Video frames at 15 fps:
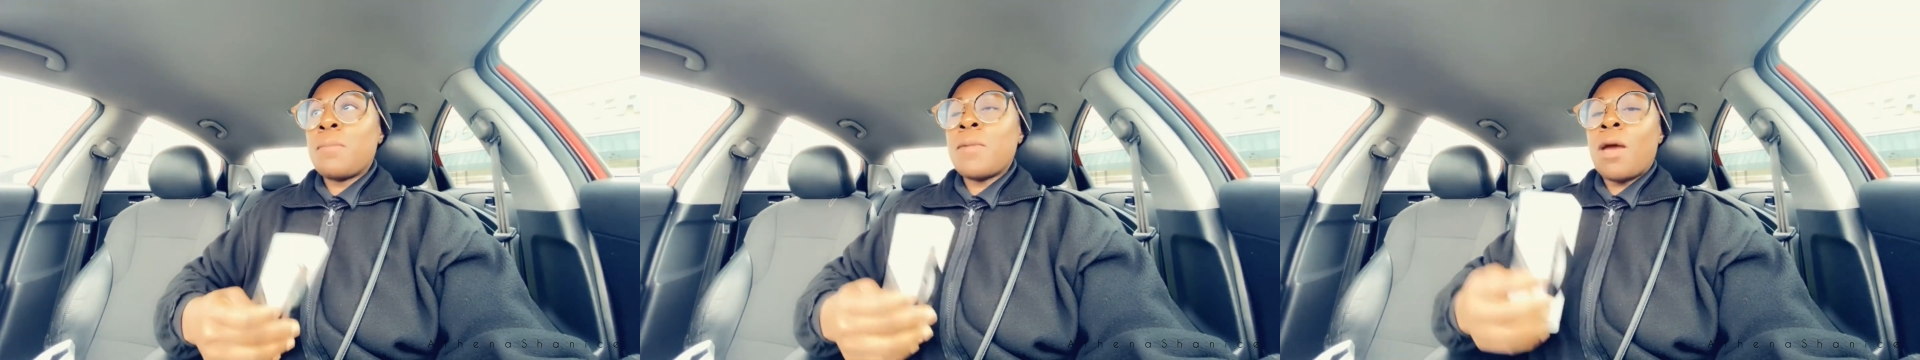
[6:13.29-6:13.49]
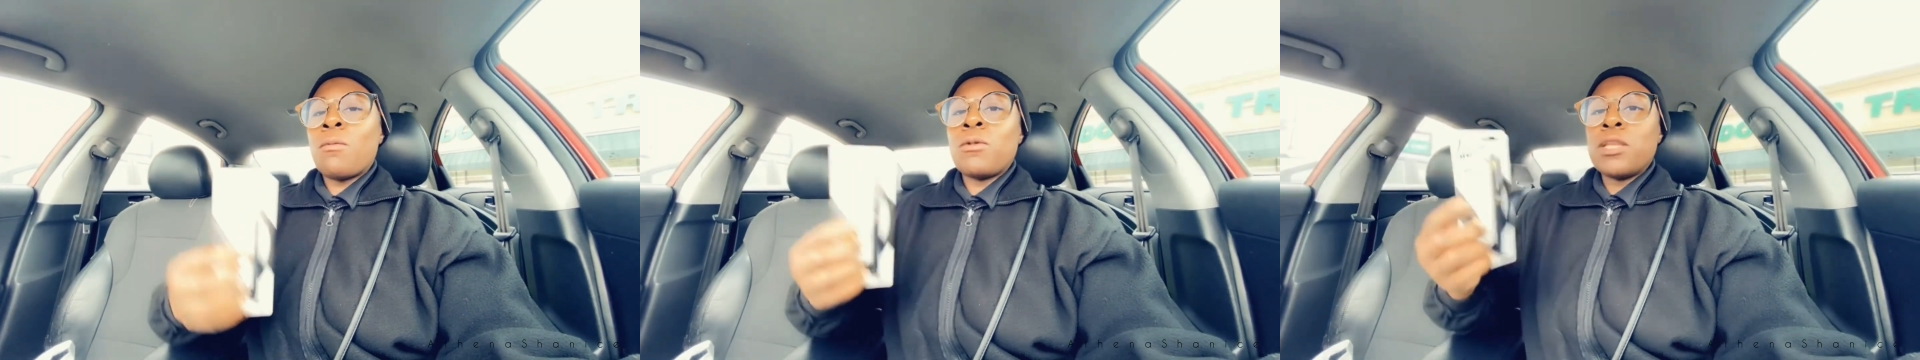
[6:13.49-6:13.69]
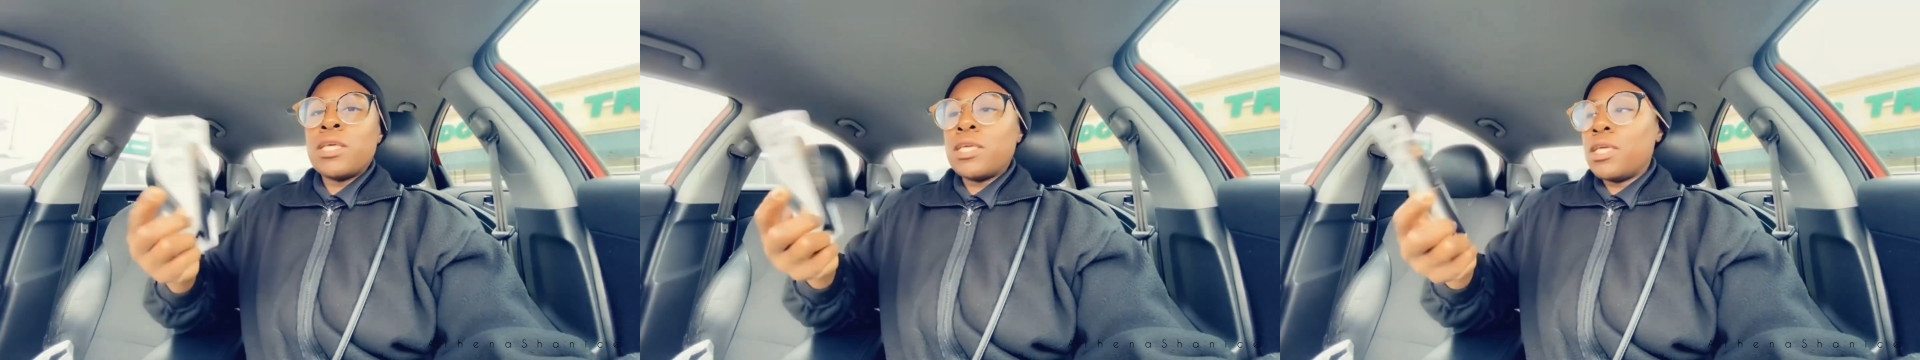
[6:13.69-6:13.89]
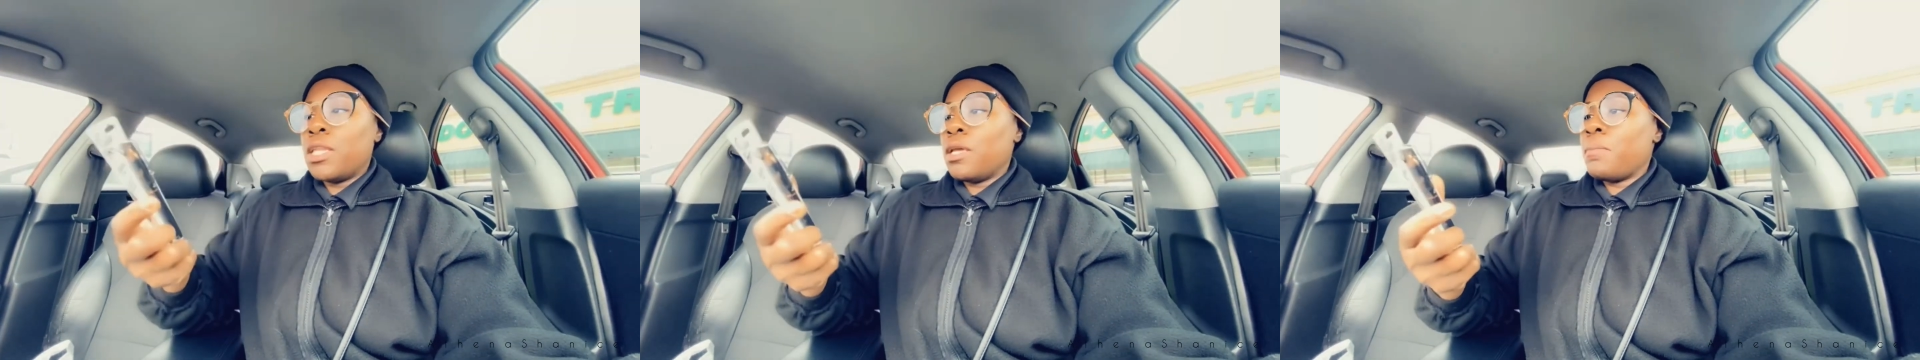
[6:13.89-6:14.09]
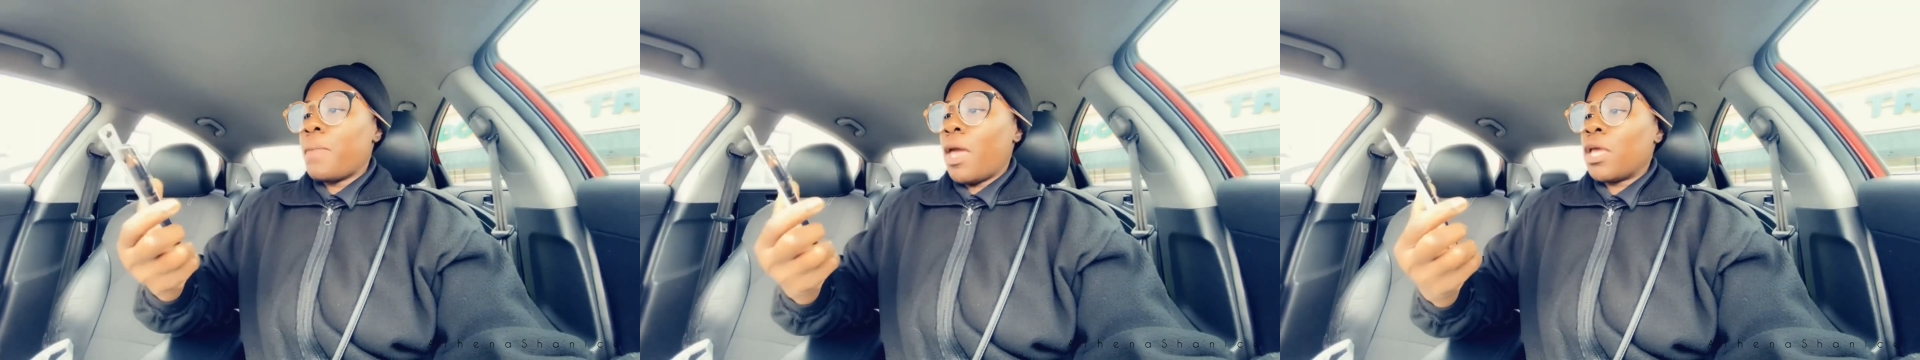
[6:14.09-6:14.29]
not really
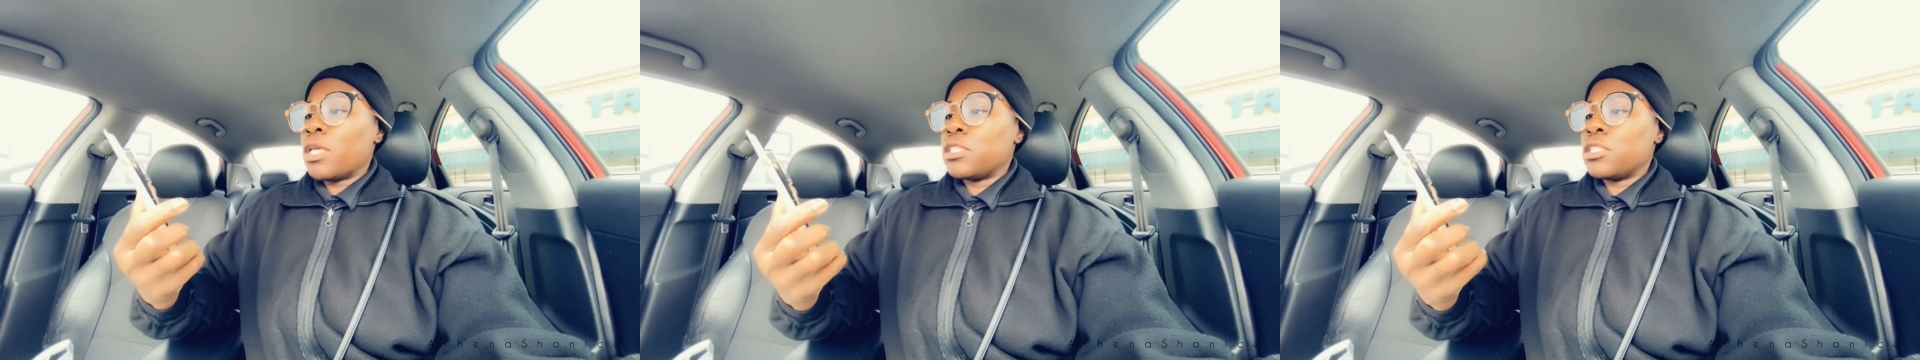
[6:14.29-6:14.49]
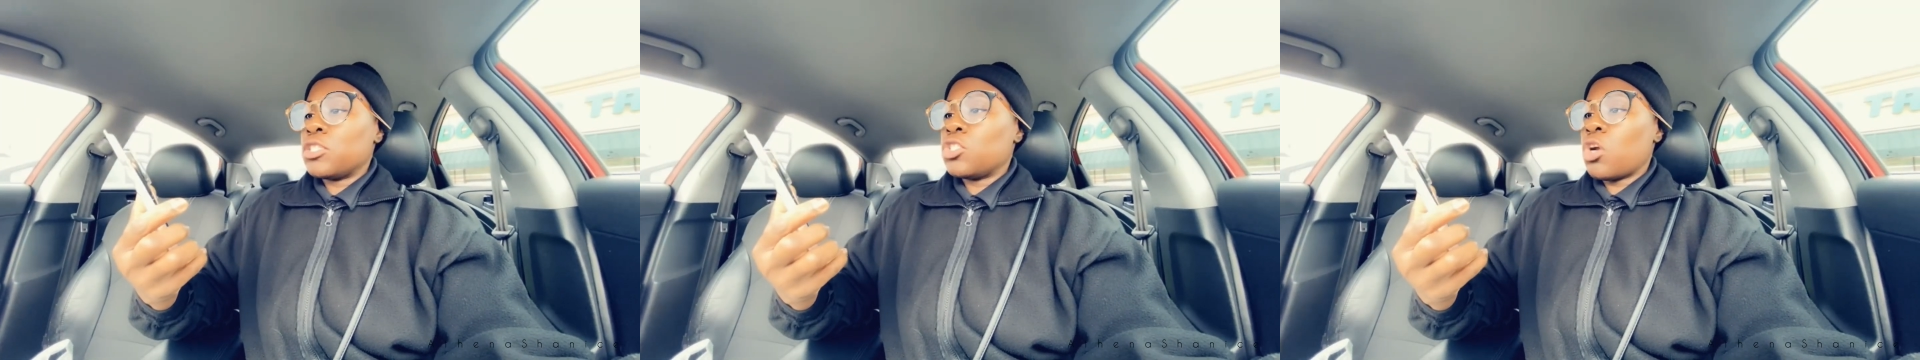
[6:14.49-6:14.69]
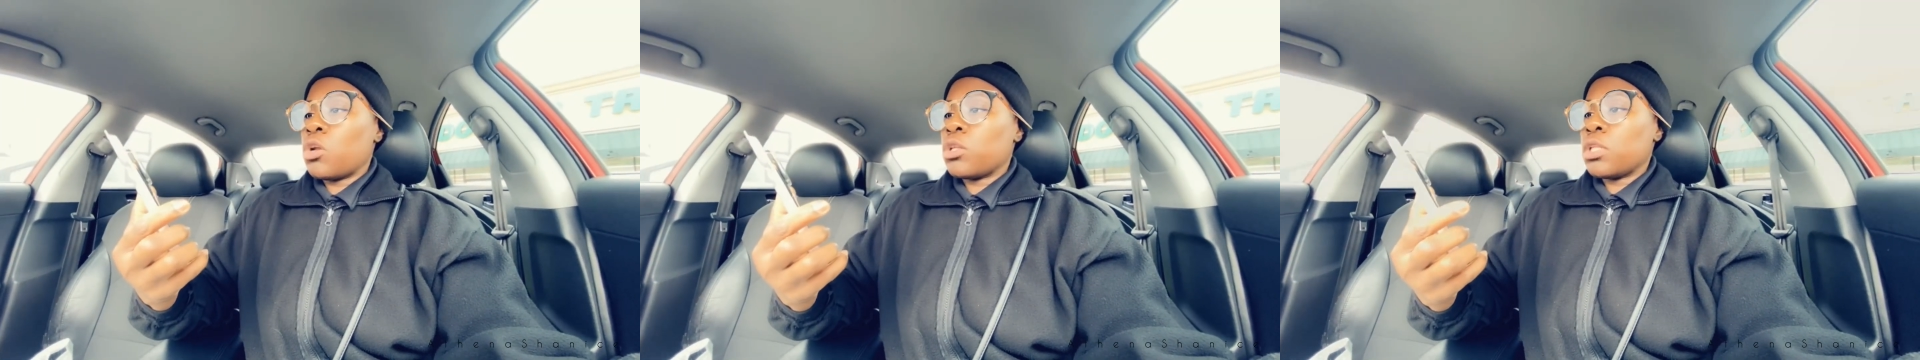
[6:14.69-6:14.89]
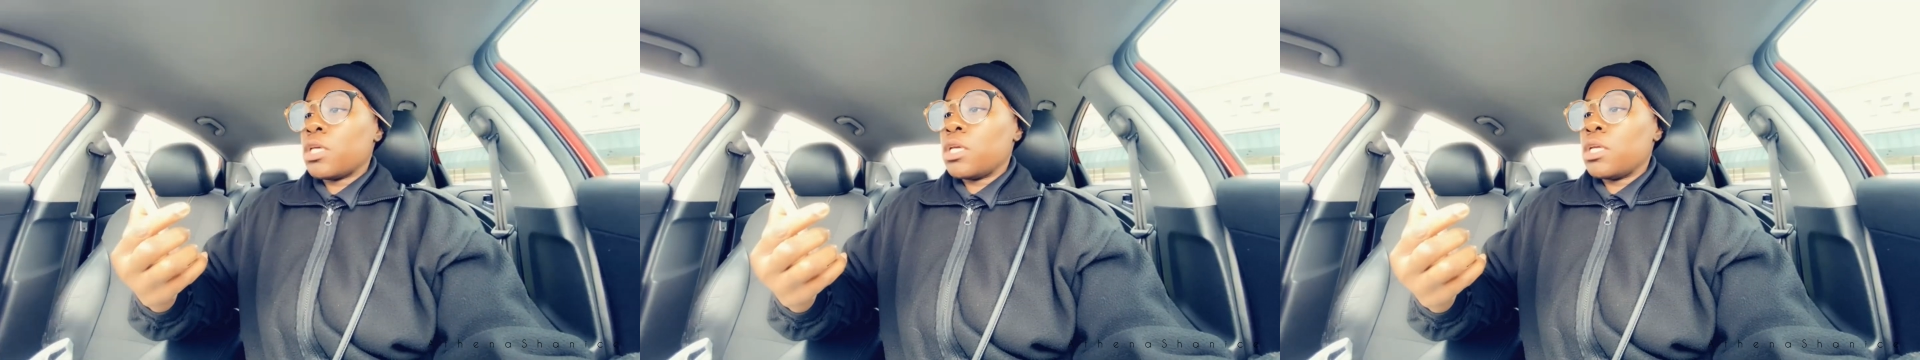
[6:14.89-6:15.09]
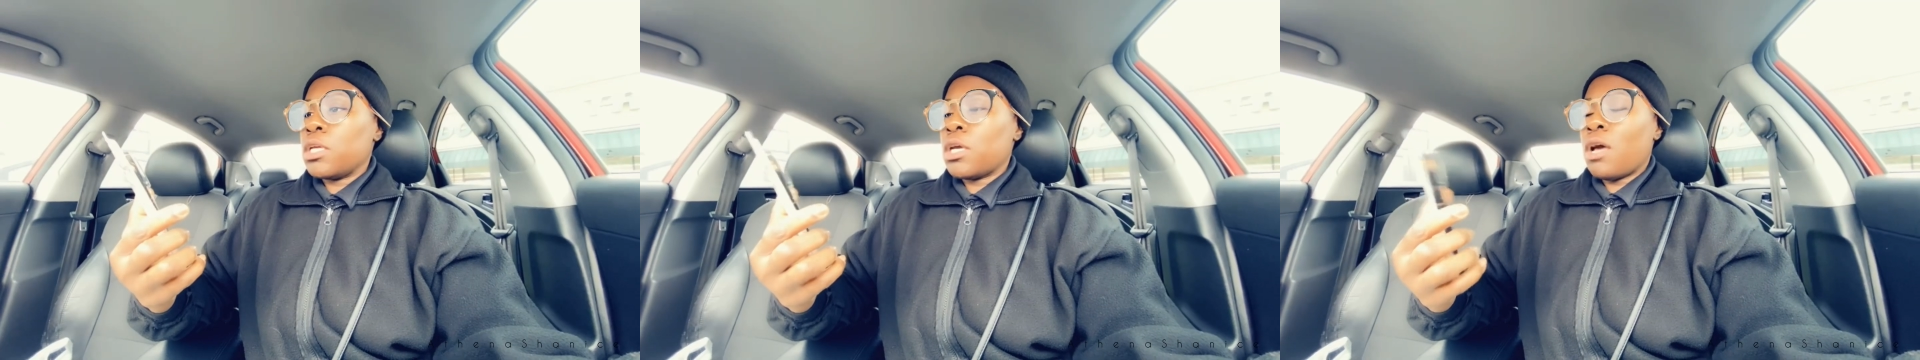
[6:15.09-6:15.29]
getting back into journaling.